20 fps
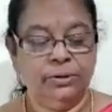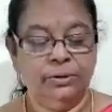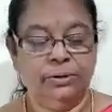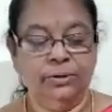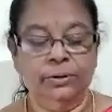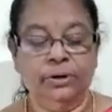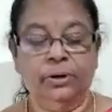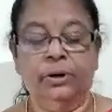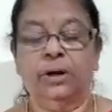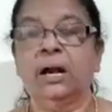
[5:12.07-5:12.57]

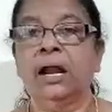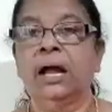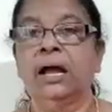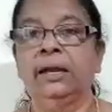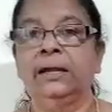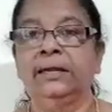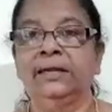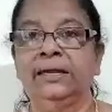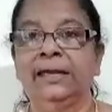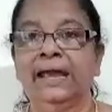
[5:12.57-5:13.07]
do not
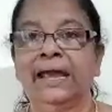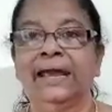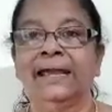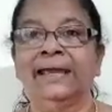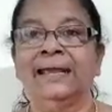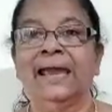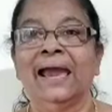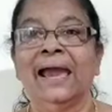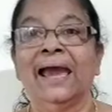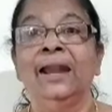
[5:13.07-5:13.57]

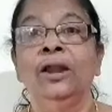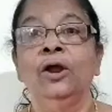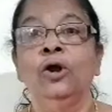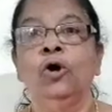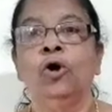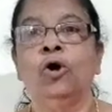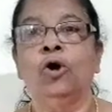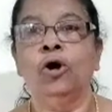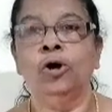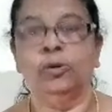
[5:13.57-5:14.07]
take an
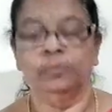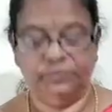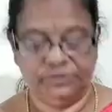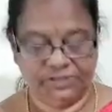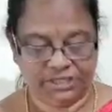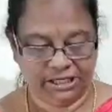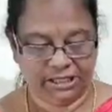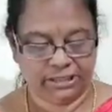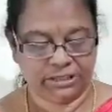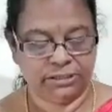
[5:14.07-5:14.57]

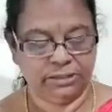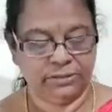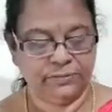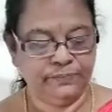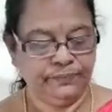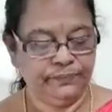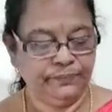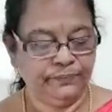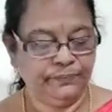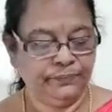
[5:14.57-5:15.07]
object.
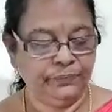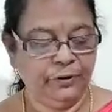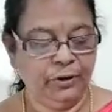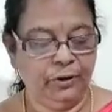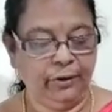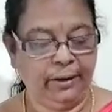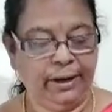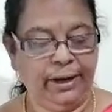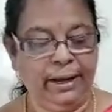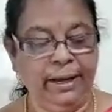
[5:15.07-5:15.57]

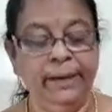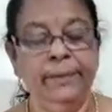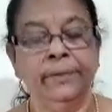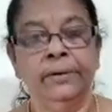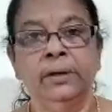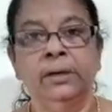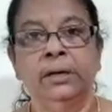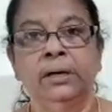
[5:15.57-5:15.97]
Okay.